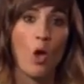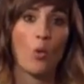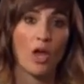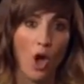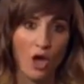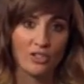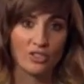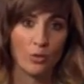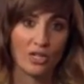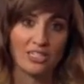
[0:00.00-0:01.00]
We
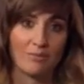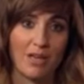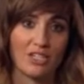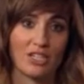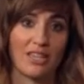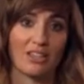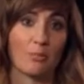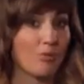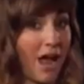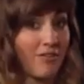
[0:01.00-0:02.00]
also wanted to mention that the
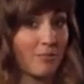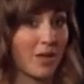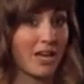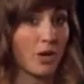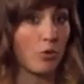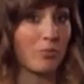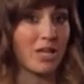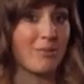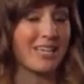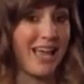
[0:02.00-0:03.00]
private beta will be
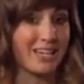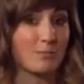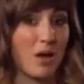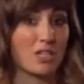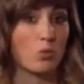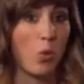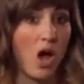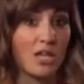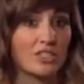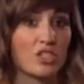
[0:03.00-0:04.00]
coming to Xbox
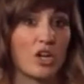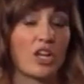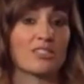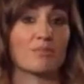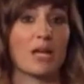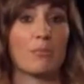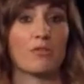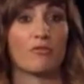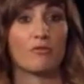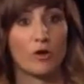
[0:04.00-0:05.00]
One starting on September
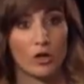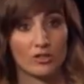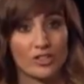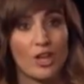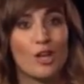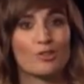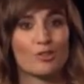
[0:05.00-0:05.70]
1st.